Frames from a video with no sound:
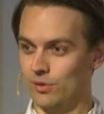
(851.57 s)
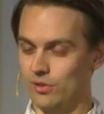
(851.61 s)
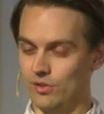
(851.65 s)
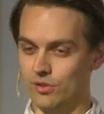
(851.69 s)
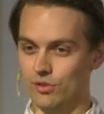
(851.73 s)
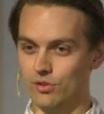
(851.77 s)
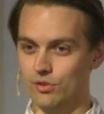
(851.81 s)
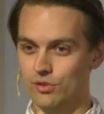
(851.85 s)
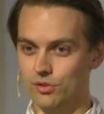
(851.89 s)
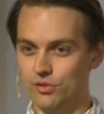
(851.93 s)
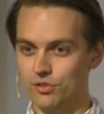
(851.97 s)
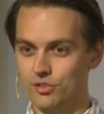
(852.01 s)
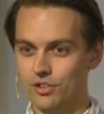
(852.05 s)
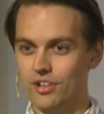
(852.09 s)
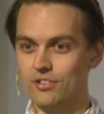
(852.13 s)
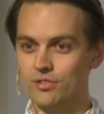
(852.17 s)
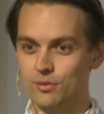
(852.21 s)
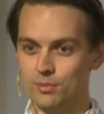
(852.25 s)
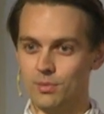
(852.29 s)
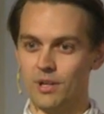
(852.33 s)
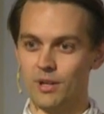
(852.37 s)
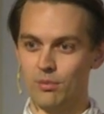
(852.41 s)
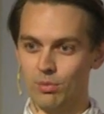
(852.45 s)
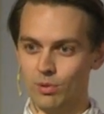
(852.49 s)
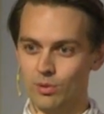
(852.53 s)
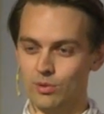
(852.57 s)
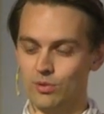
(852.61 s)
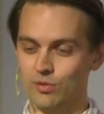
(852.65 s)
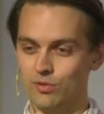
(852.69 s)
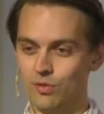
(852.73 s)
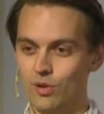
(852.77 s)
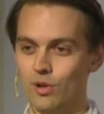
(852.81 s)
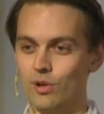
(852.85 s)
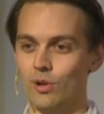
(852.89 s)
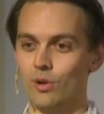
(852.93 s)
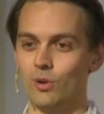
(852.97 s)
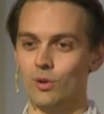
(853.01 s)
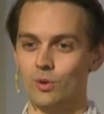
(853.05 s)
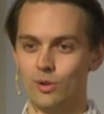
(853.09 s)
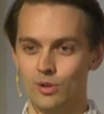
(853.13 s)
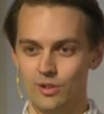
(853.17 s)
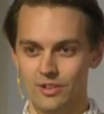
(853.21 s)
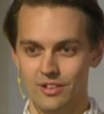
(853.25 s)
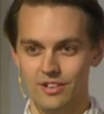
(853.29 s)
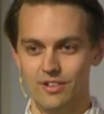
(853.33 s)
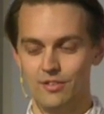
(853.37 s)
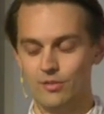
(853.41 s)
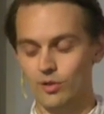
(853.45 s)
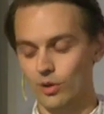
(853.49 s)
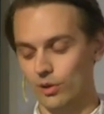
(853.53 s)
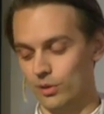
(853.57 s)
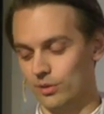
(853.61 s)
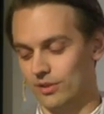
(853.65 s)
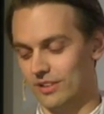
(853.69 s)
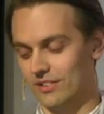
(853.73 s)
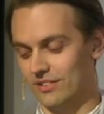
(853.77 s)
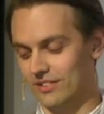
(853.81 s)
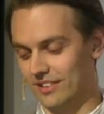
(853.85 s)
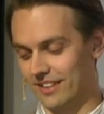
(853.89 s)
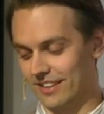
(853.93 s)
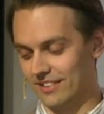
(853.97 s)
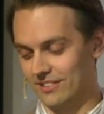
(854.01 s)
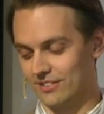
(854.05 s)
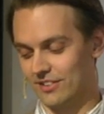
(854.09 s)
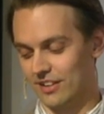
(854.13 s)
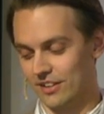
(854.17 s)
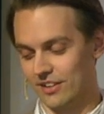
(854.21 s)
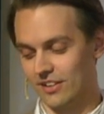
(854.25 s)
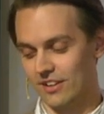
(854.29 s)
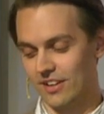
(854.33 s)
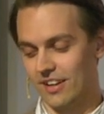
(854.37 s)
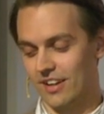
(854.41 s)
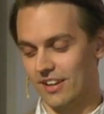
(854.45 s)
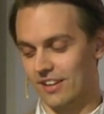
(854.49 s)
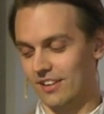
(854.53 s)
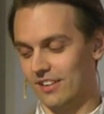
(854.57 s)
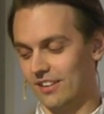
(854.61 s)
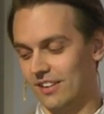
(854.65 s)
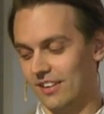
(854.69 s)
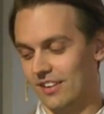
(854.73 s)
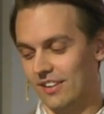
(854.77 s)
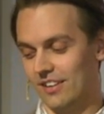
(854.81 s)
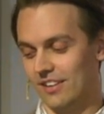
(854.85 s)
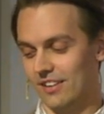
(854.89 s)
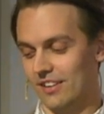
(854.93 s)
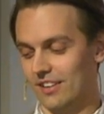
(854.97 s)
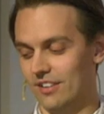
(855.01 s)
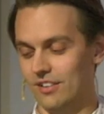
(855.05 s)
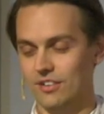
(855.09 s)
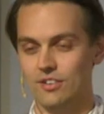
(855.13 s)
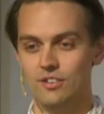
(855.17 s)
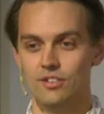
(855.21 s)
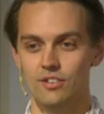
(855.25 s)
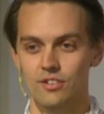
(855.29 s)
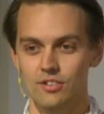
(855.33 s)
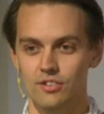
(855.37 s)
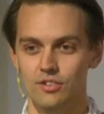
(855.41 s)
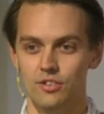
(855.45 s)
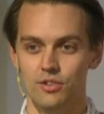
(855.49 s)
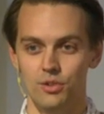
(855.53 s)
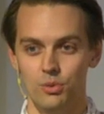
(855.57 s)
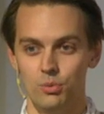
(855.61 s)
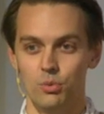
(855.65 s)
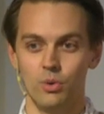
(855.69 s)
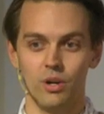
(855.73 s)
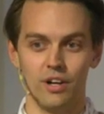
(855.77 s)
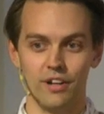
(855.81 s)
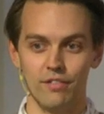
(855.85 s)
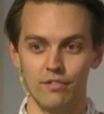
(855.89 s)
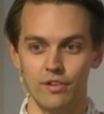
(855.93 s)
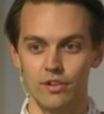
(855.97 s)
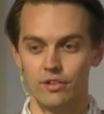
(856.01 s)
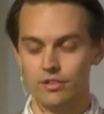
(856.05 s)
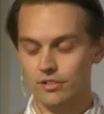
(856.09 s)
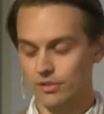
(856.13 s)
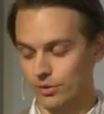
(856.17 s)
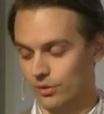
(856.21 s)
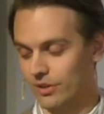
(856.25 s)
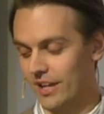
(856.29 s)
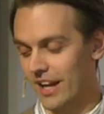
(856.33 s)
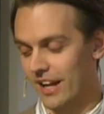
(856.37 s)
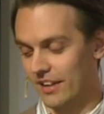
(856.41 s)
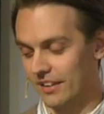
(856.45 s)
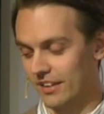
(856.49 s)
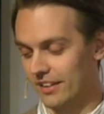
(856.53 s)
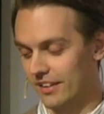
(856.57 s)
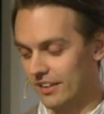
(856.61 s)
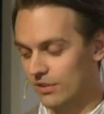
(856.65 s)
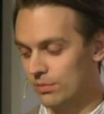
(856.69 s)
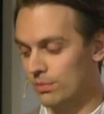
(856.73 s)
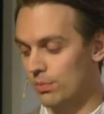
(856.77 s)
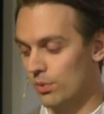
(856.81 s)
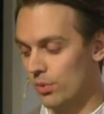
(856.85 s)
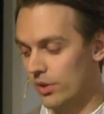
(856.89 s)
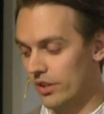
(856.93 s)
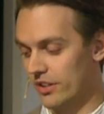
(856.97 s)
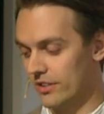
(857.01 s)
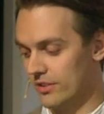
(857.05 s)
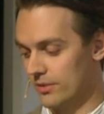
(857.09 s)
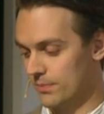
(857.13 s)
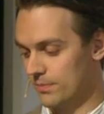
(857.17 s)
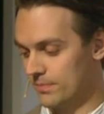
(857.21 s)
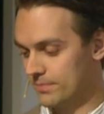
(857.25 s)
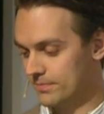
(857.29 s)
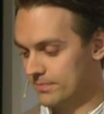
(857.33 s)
You should just be able to follow these links and do whatever you can and explore it.